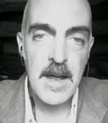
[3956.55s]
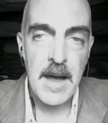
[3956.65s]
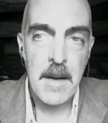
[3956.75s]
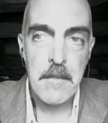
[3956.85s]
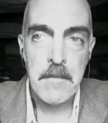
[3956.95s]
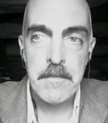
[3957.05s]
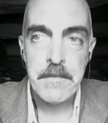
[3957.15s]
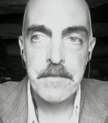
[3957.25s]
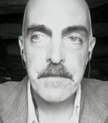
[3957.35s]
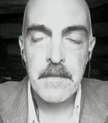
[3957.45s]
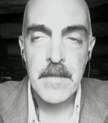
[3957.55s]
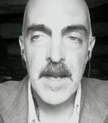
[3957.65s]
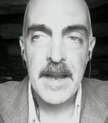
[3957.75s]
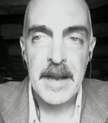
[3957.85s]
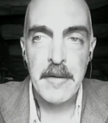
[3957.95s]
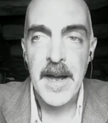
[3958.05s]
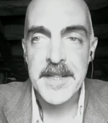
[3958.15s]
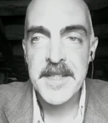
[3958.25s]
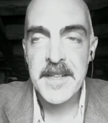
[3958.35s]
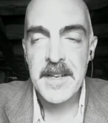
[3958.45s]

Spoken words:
In fact,